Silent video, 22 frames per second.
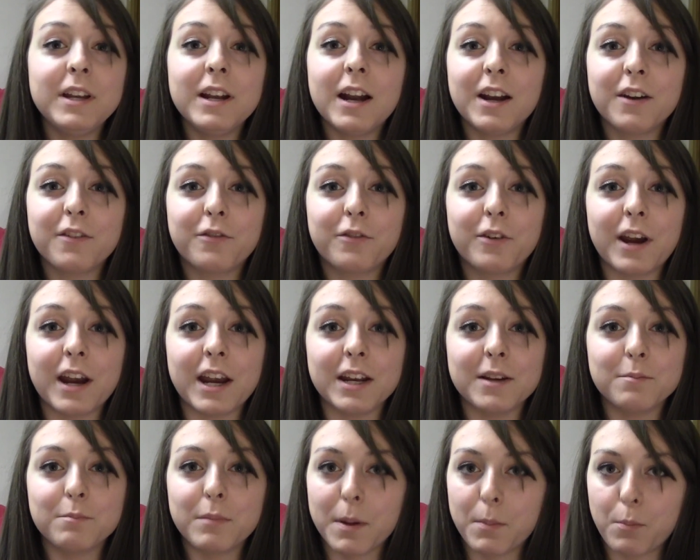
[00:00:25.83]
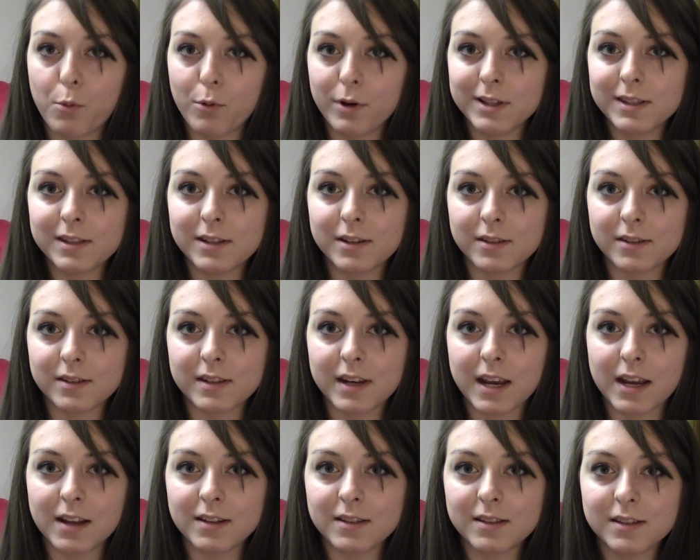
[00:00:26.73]
Be not afraid, my point still
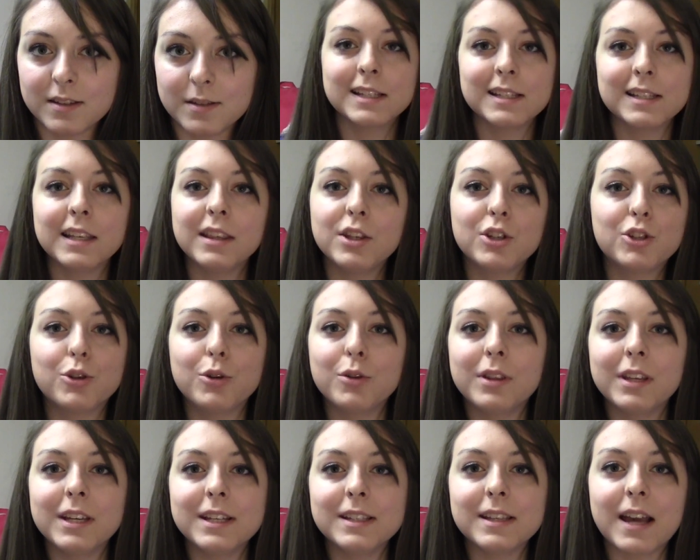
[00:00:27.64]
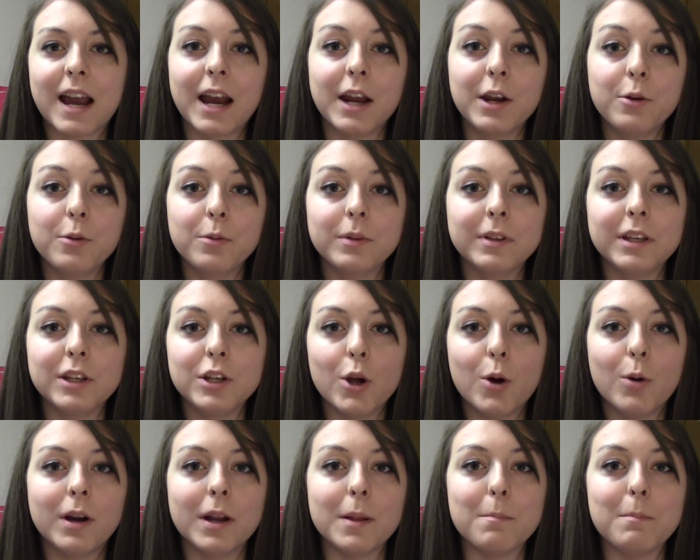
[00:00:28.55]
stands. See, the truth is, I don't really
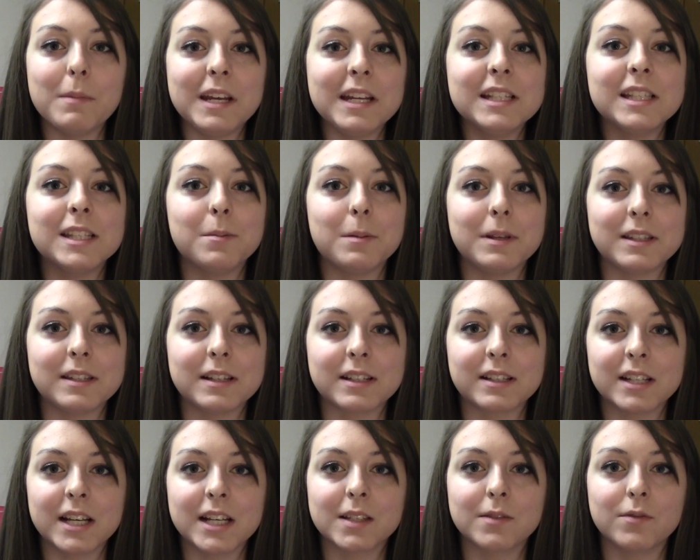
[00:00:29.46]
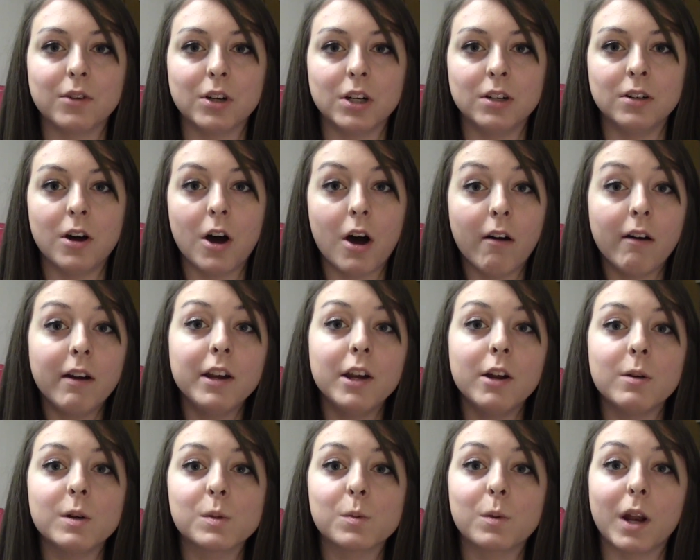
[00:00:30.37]
know what it means to be successful. All I
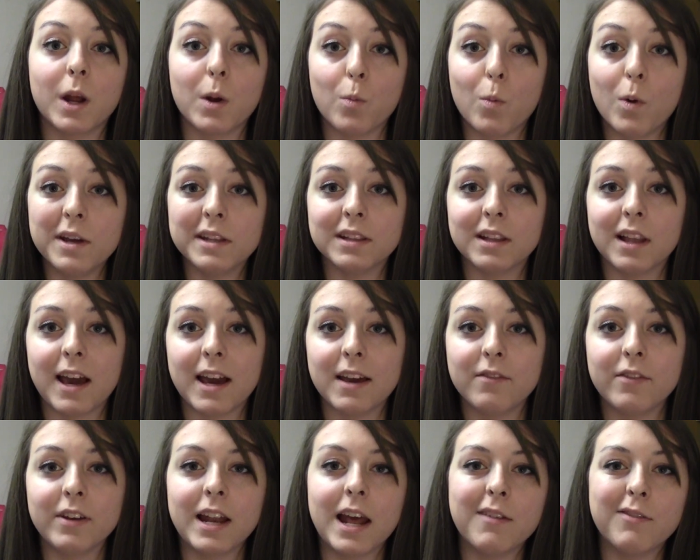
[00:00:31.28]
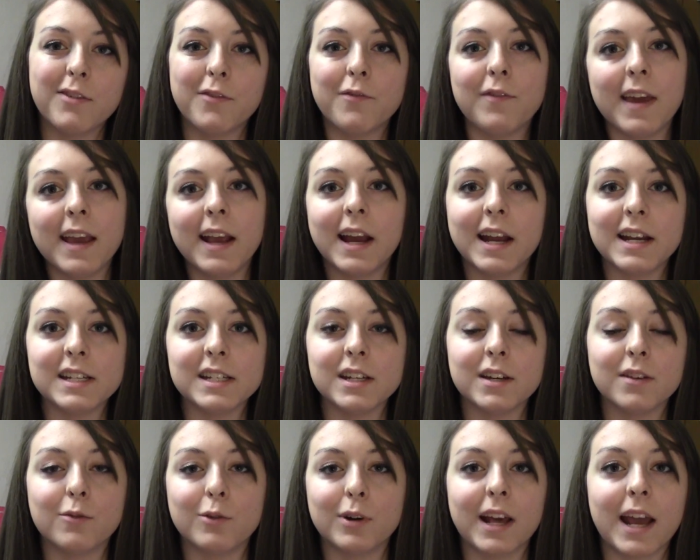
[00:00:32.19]
know is what I want in life and have a vague
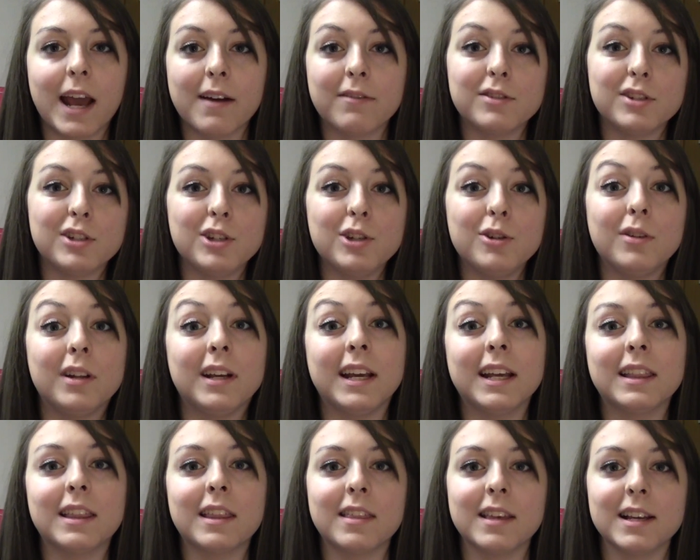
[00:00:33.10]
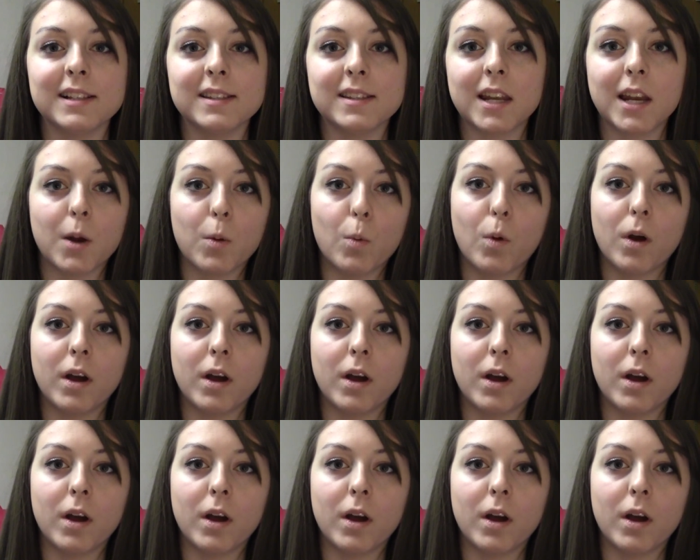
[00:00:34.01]
idea of what I have to do to get the things that I